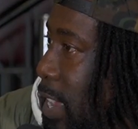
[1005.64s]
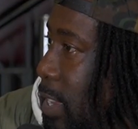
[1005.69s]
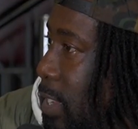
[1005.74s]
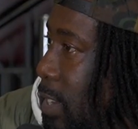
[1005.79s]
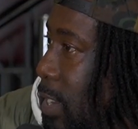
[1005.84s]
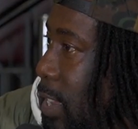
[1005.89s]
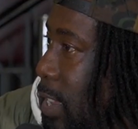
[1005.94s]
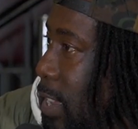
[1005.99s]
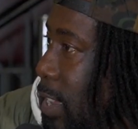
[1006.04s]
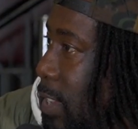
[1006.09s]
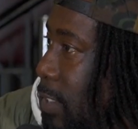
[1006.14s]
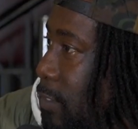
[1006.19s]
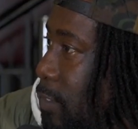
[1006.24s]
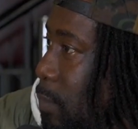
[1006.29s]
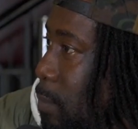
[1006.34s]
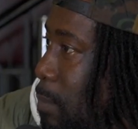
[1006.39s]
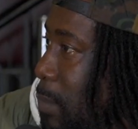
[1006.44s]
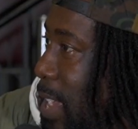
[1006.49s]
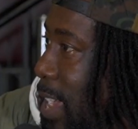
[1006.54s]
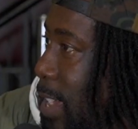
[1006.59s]
Black
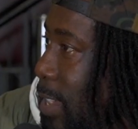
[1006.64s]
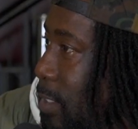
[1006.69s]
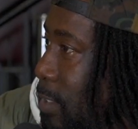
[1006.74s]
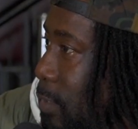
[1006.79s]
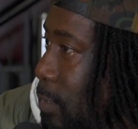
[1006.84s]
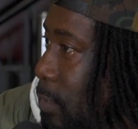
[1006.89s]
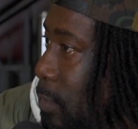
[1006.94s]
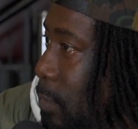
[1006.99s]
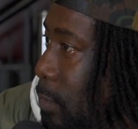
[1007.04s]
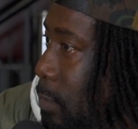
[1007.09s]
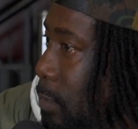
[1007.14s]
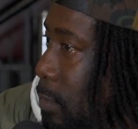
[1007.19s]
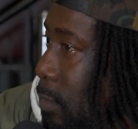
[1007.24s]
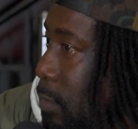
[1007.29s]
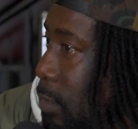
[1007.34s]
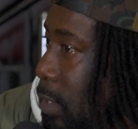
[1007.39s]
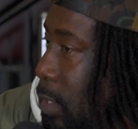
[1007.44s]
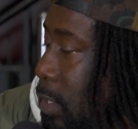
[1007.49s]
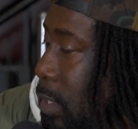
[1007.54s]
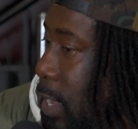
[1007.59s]
Lives
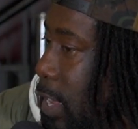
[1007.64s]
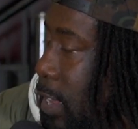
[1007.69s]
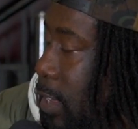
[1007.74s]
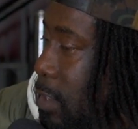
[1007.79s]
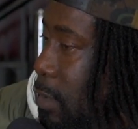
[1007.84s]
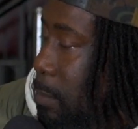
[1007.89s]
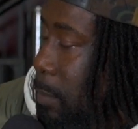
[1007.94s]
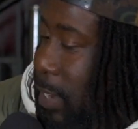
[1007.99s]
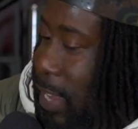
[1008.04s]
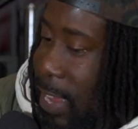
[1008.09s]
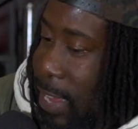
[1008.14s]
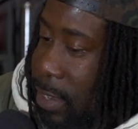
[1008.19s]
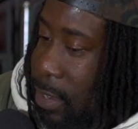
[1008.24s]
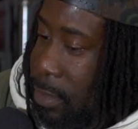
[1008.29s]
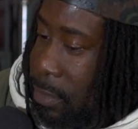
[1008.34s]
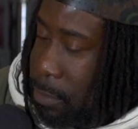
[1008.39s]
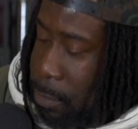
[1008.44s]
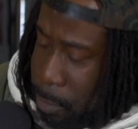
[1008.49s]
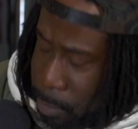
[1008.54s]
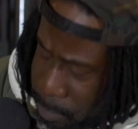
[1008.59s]
Matters, and like a
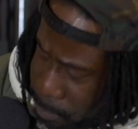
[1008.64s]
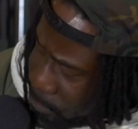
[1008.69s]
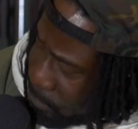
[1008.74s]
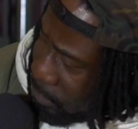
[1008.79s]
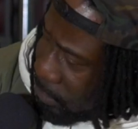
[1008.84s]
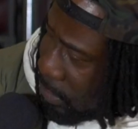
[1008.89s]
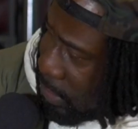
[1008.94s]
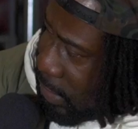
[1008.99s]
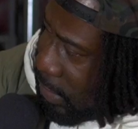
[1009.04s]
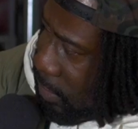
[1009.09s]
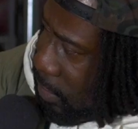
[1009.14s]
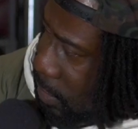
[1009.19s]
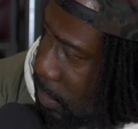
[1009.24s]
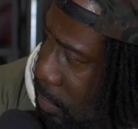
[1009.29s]
black. What was it like?